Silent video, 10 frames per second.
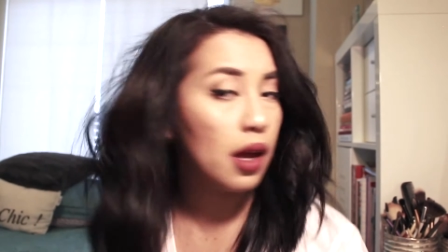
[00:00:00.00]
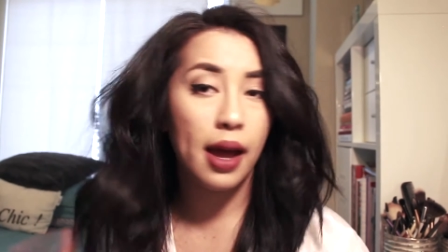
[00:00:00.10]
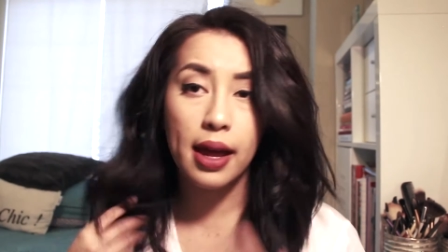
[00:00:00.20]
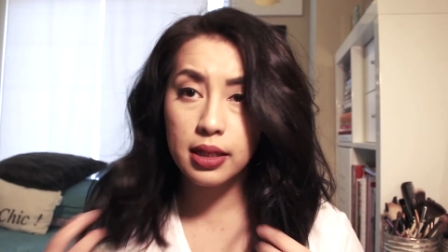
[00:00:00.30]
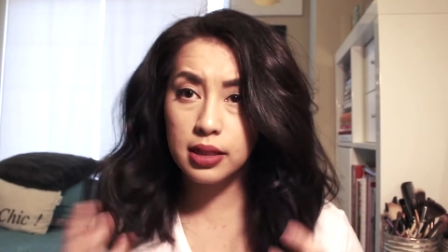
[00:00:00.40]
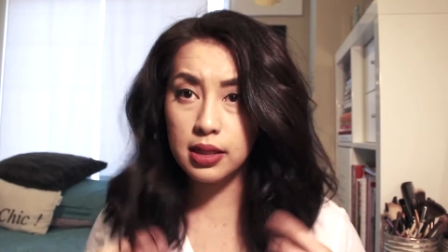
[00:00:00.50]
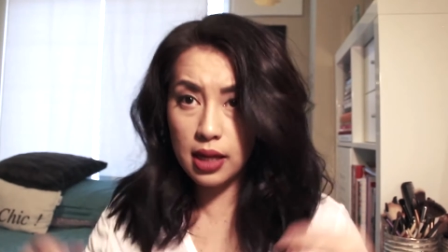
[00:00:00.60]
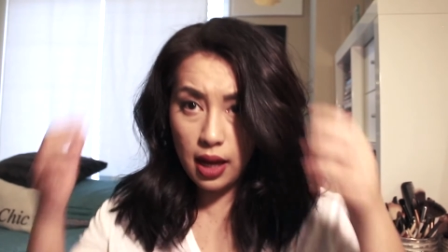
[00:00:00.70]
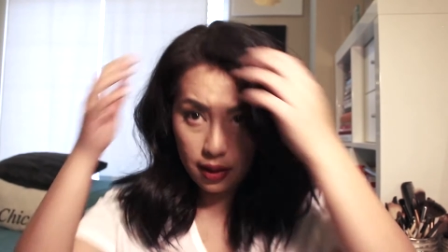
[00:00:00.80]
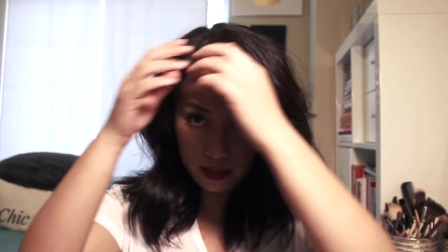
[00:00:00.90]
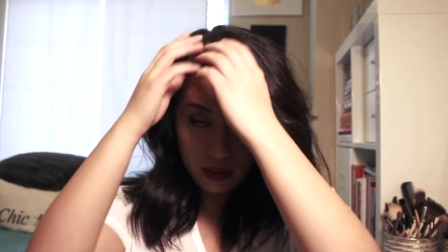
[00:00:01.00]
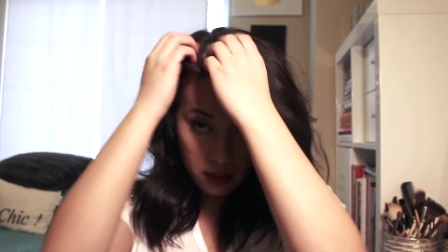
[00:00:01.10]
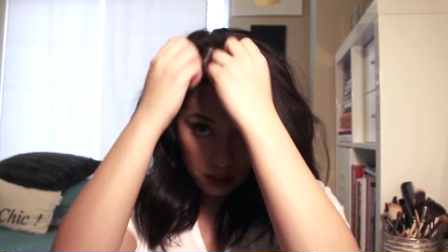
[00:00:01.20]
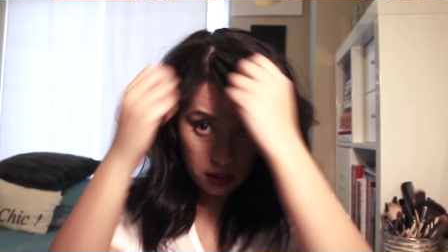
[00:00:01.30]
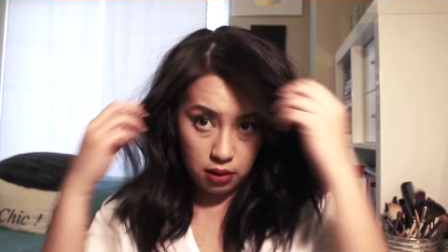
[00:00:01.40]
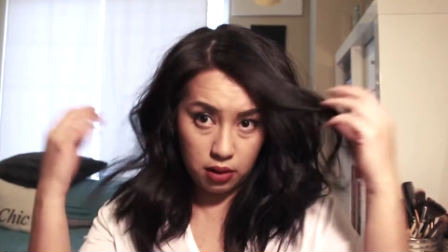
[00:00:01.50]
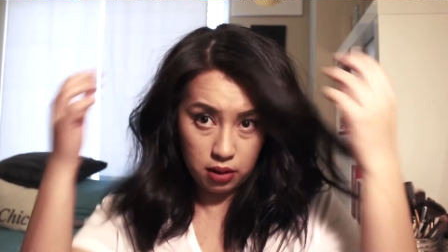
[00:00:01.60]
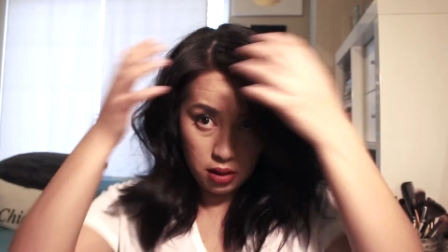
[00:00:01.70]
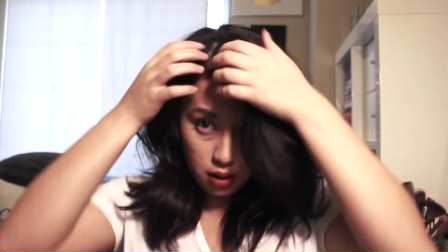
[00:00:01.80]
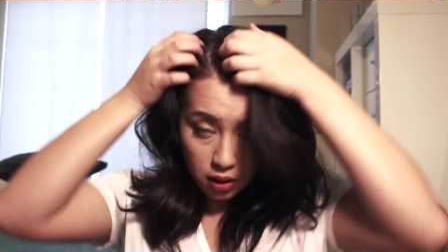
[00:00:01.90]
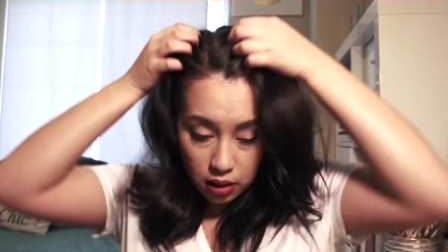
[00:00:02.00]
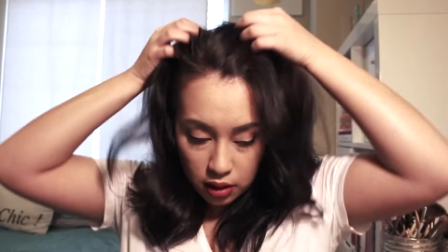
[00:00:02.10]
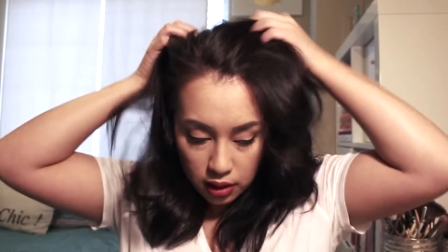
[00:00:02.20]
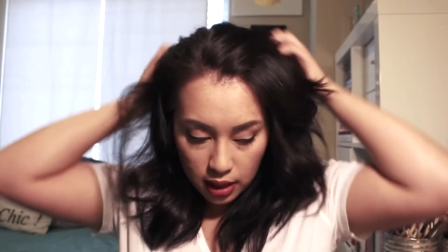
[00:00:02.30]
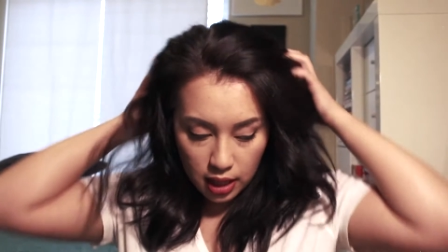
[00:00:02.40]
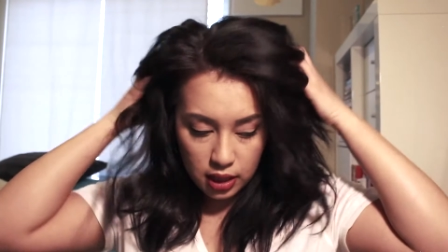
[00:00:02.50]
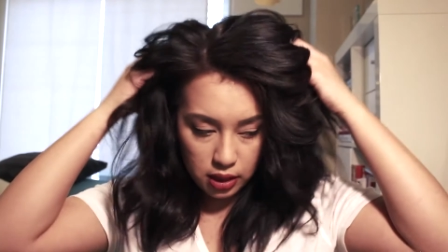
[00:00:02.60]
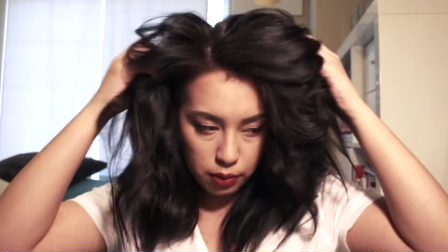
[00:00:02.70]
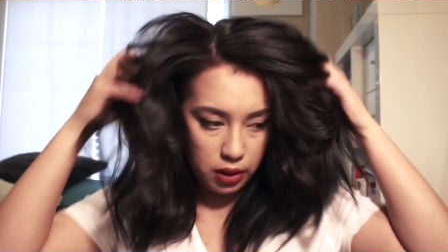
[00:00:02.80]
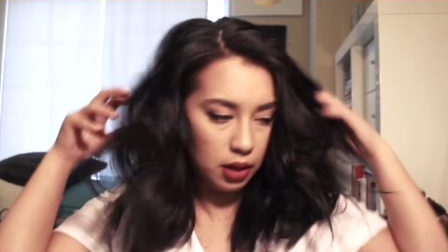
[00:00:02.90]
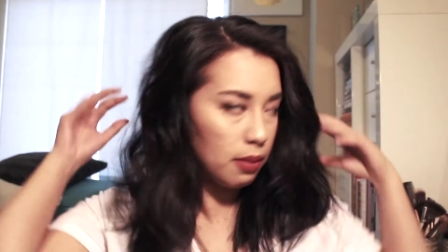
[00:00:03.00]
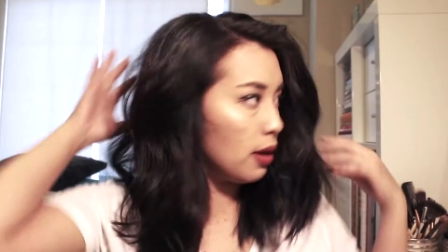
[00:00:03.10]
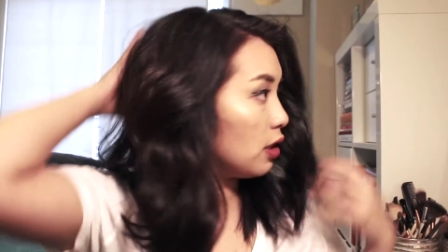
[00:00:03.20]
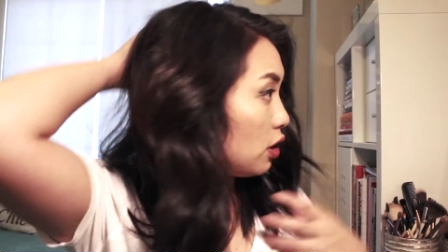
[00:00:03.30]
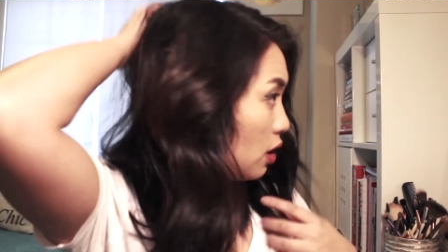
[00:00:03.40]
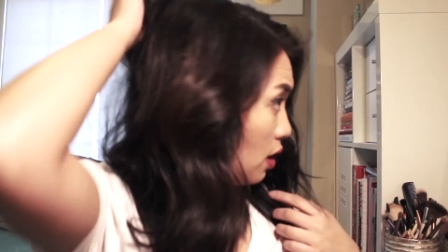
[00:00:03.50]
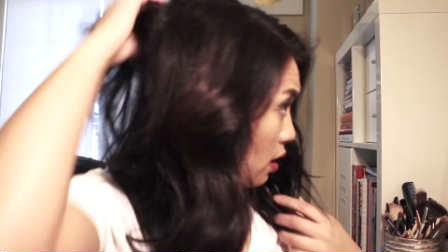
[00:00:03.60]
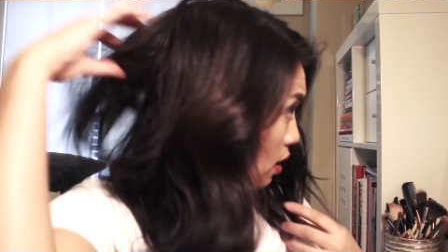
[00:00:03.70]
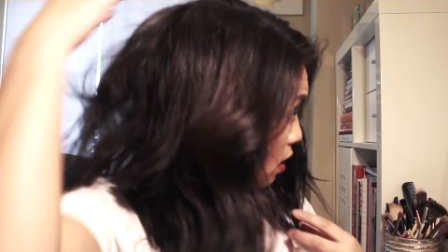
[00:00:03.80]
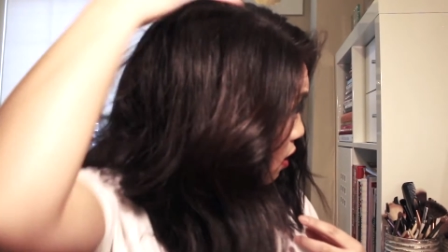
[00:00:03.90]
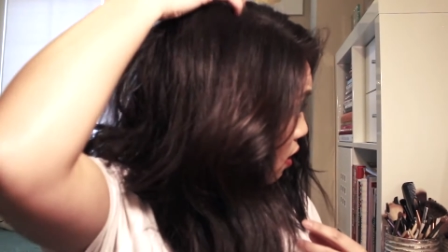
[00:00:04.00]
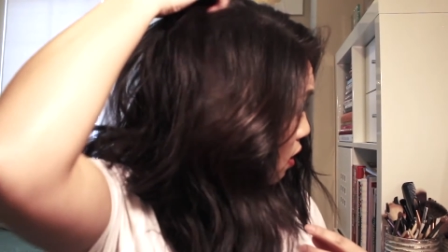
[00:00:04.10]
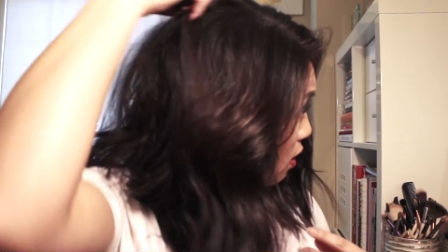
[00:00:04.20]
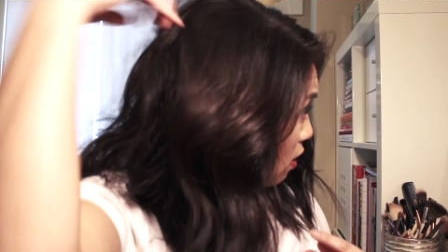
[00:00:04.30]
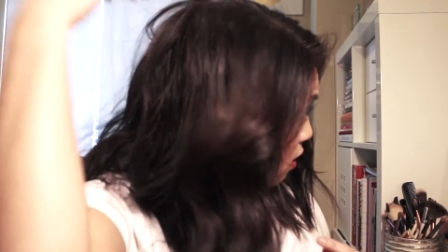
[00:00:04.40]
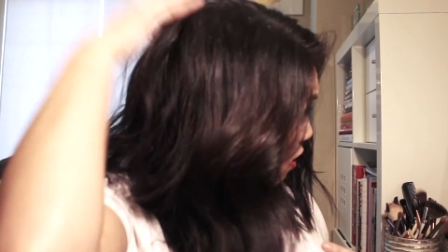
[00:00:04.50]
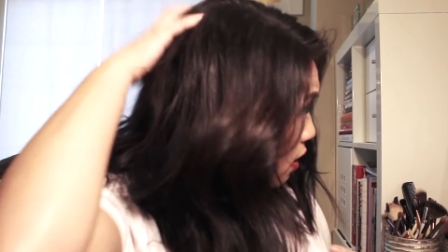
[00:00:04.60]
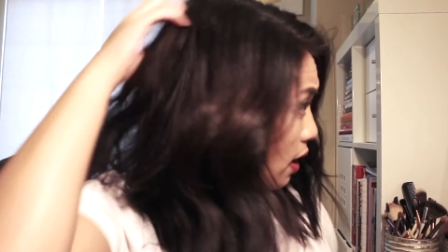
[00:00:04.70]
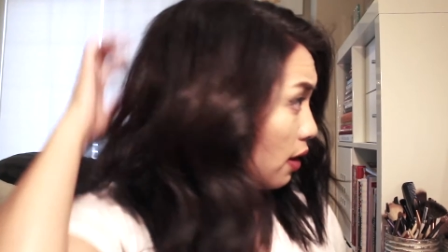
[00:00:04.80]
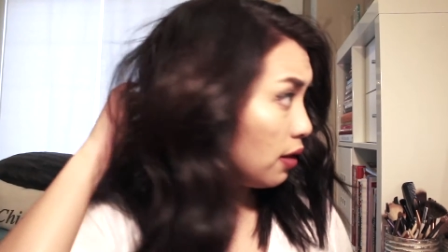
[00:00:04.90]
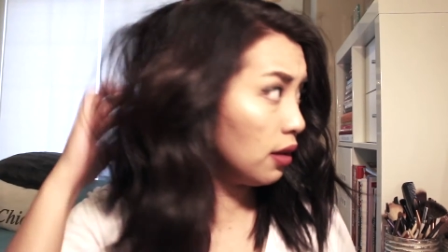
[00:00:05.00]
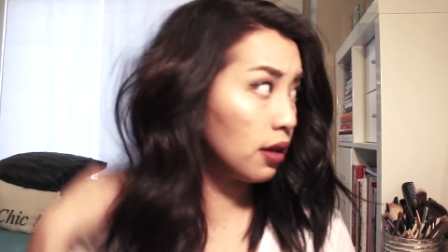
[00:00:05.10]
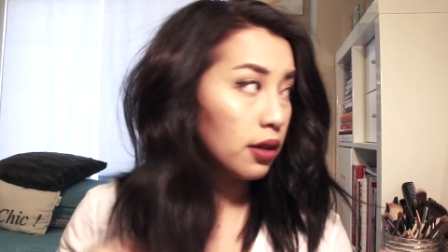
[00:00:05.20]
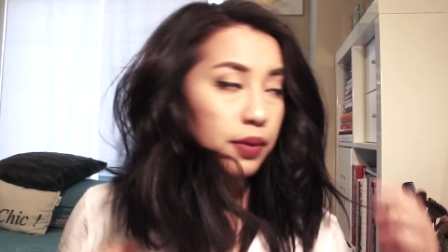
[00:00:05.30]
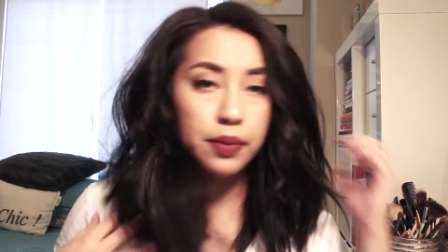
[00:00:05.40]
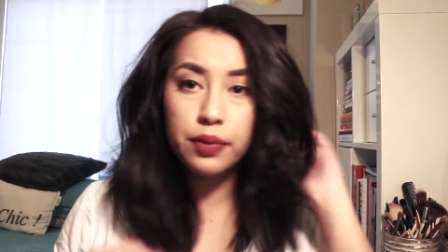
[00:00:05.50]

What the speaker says: And yeah, that is pretty much that look.